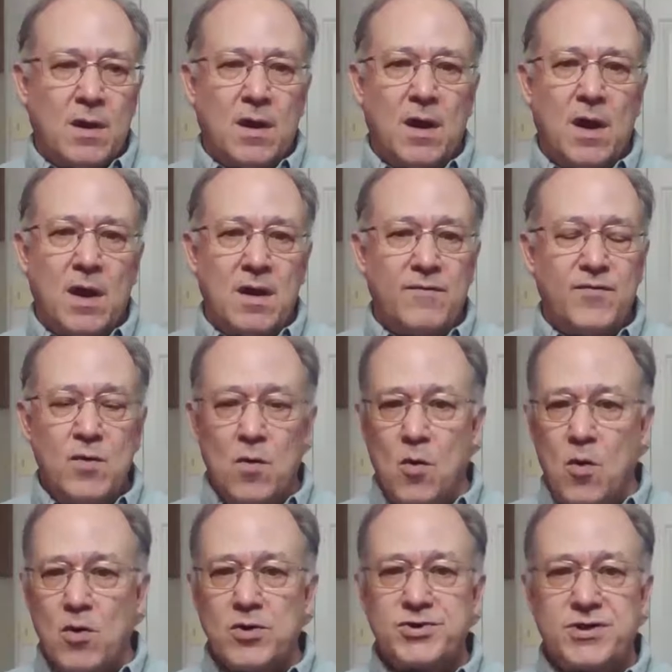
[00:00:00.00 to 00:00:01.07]
If you
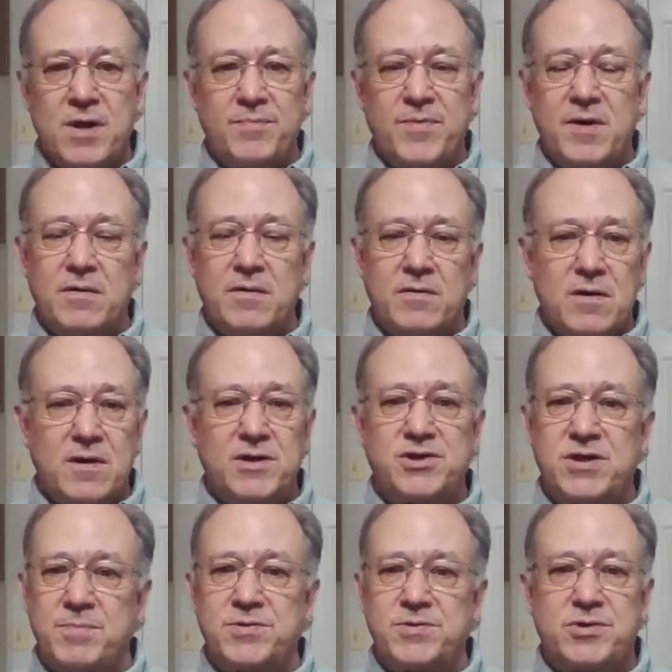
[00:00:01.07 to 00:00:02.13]
order something, they're going to
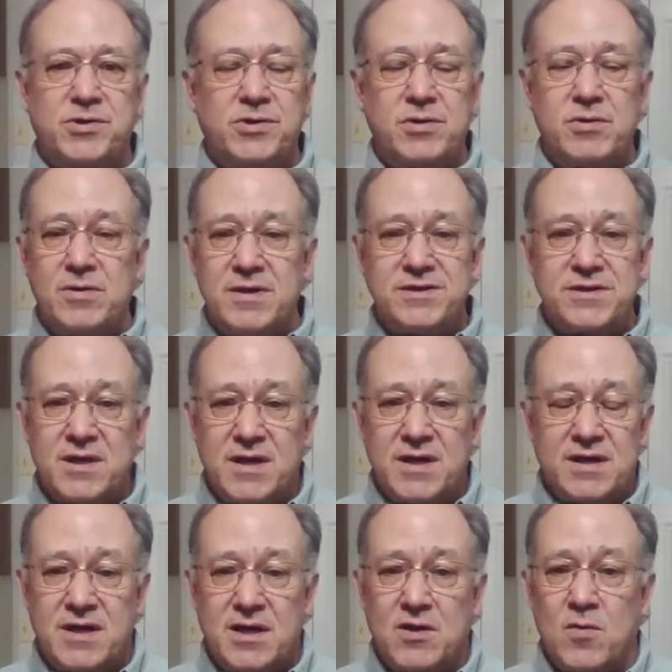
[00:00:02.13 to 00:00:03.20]
ship it to you, and it's going to
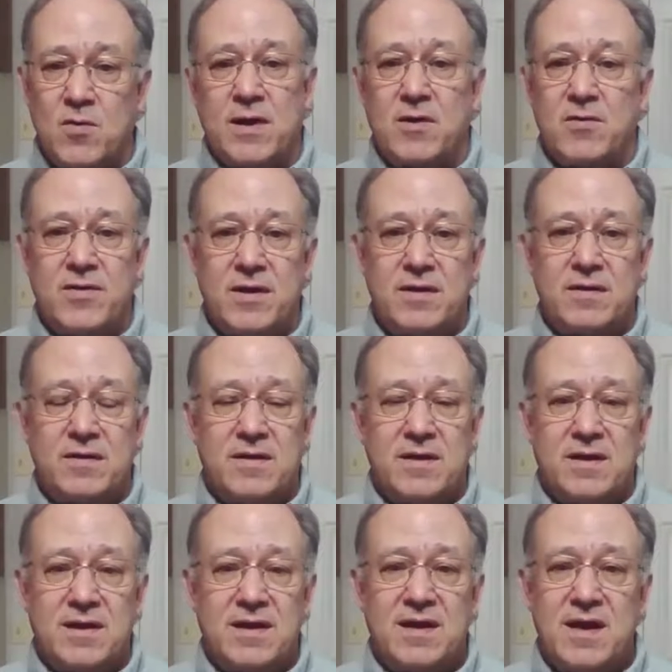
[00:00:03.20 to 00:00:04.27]
get there quicker
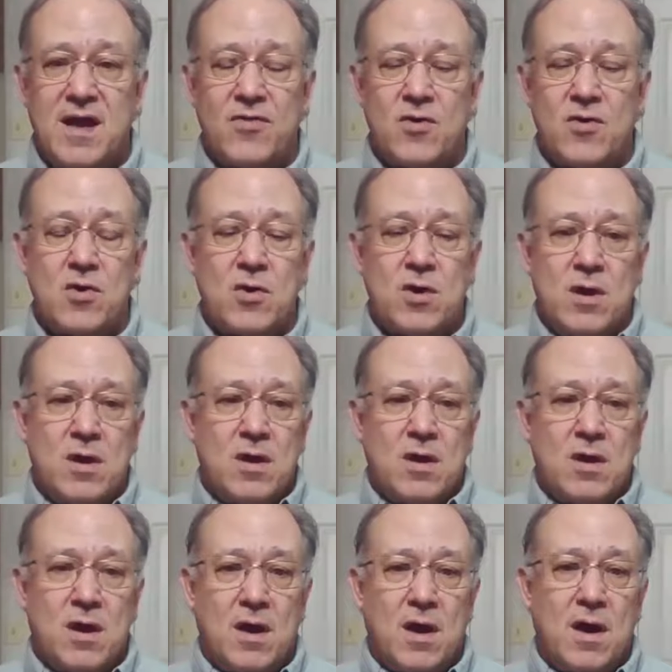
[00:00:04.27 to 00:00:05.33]
than any other
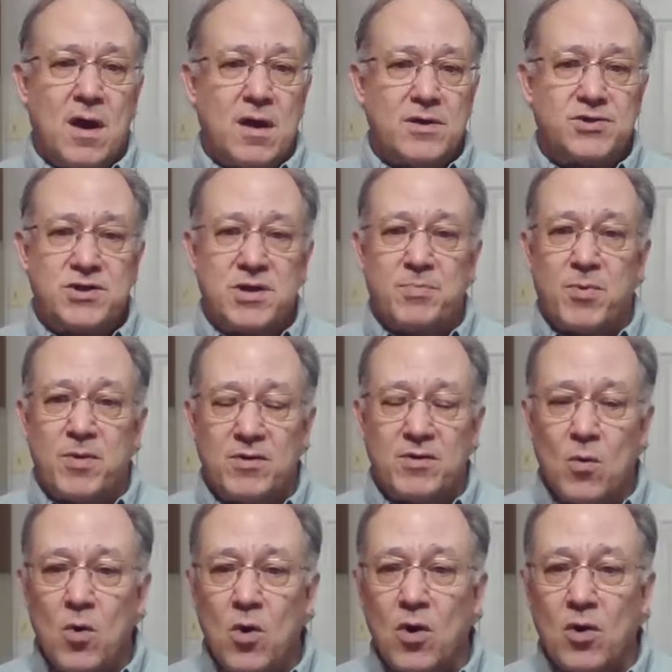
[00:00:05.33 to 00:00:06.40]
shipper in the
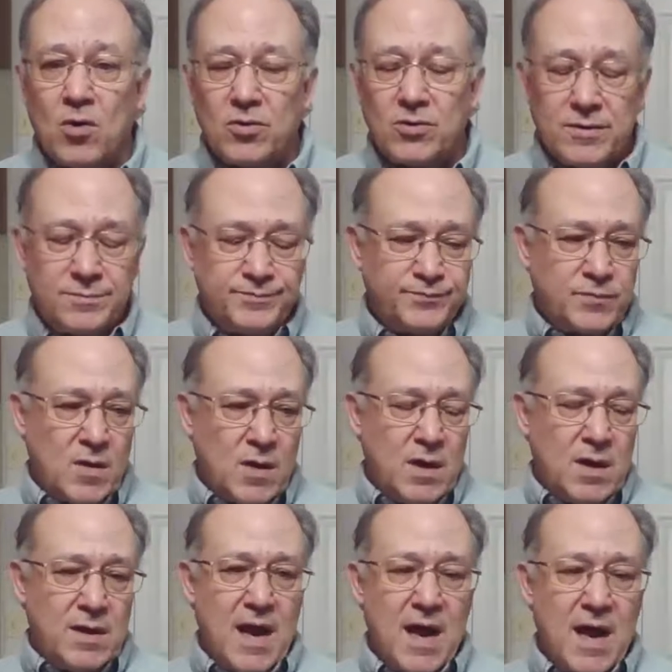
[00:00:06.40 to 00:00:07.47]
world.
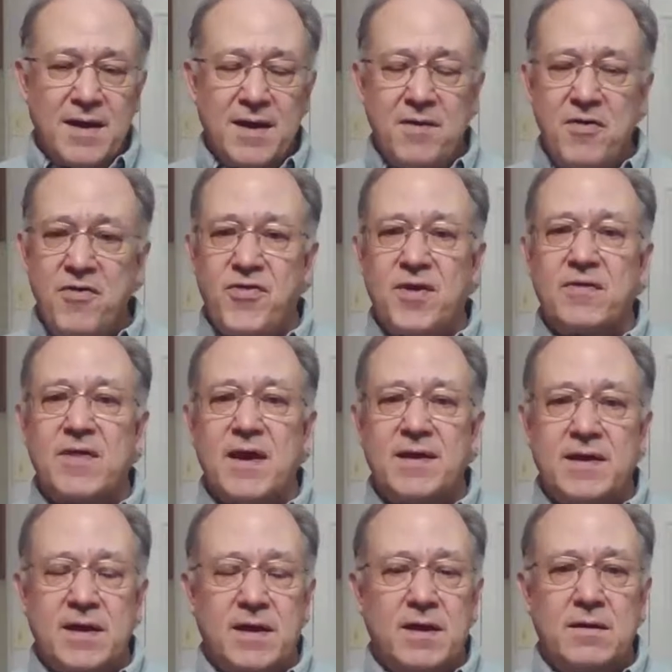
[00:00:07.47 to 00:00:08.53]
Now, another thing they
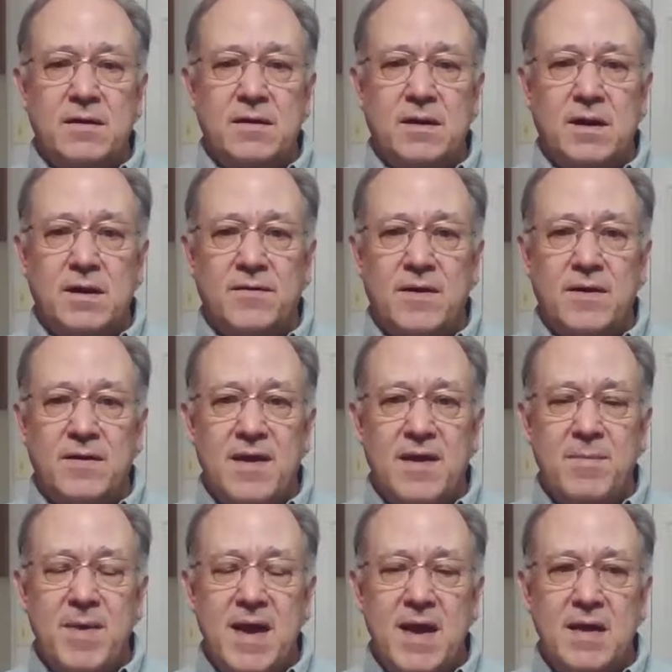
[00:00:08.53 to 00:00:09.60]
did, they
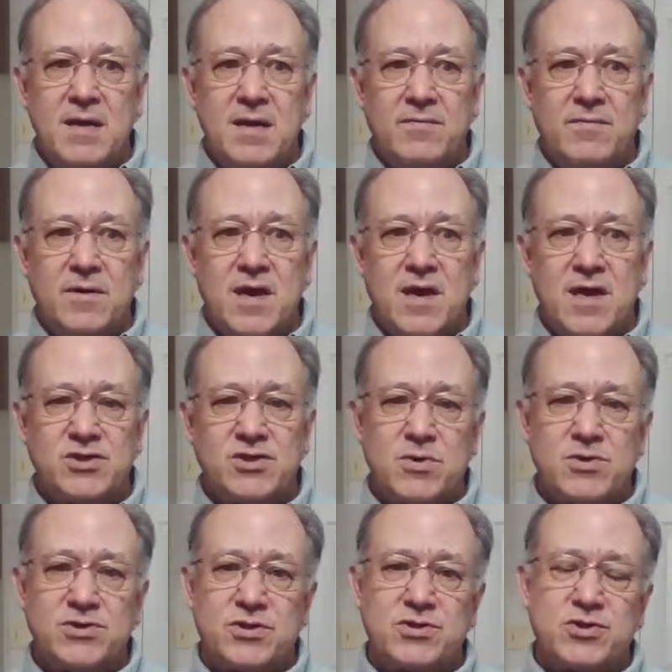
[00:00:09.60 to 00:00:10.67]
made their
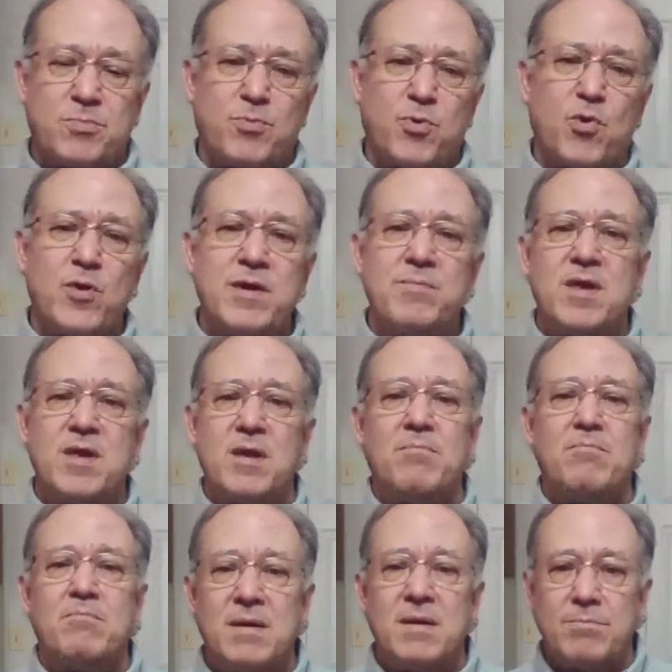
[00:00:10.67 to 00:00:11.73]
customers, there's a
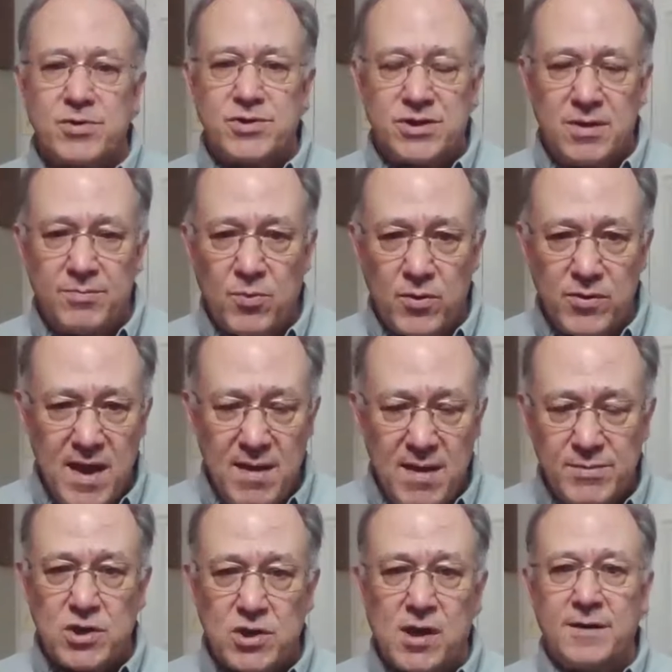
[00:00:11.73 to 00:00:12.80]
premium membership with
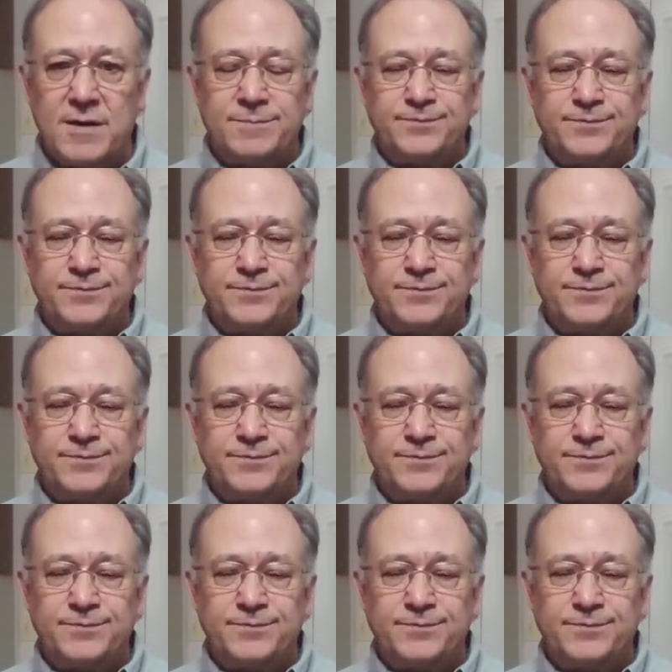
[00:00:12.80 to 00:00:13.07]
Amazon.